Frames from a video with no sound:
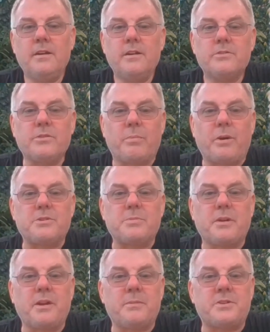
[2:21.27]
So
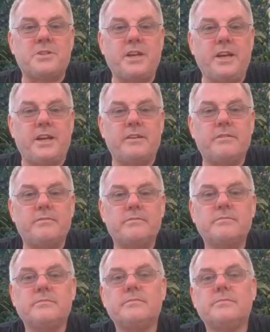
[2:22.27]
principle number 10
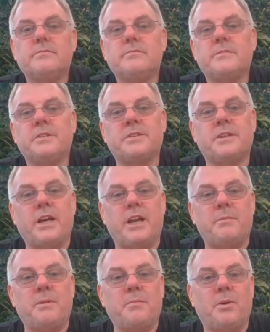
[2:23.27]
is
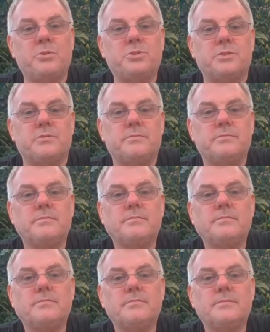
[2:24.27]
economy of motion.
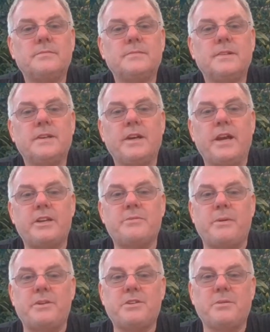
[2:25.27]
As
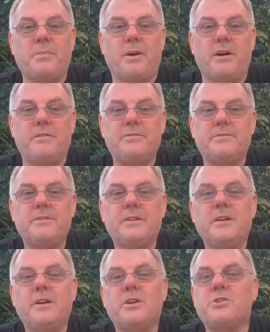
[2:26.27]
mentioned above,
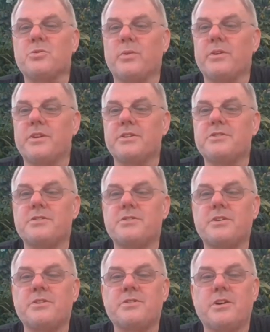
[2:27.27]
a shorter distance to
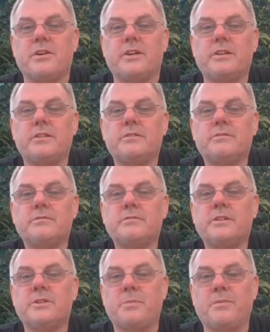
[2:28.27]
the target
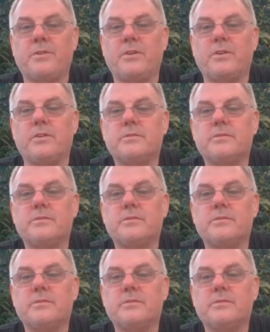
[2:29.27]
is preferred.